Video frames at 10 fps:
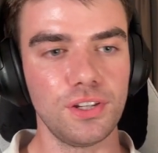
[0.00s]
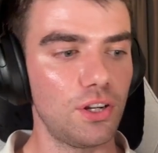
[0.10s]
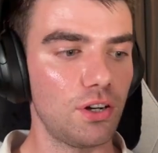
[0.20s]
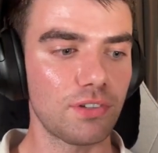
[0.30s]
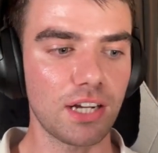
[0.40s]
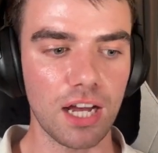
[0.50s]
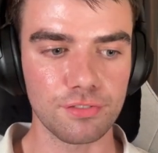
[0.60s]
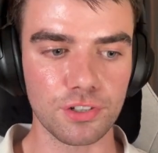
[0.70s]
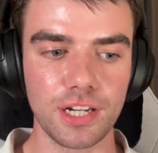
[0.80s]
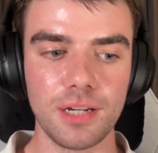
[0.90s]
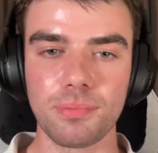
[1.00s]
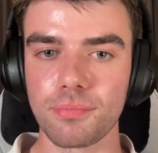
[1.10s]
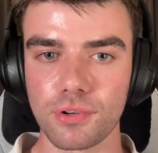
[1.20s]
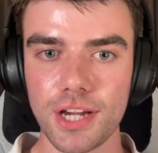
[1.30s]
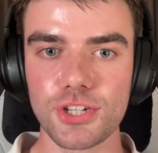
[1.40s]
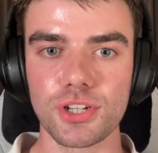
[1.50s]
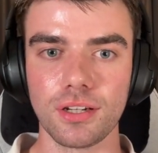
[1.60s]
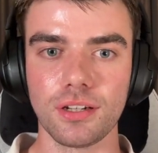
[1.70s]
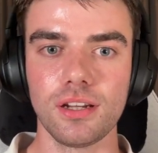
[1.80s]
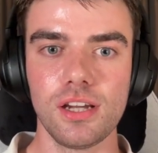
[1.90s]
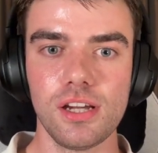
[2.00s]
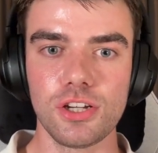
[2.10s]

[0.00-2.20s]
recovery, preparation,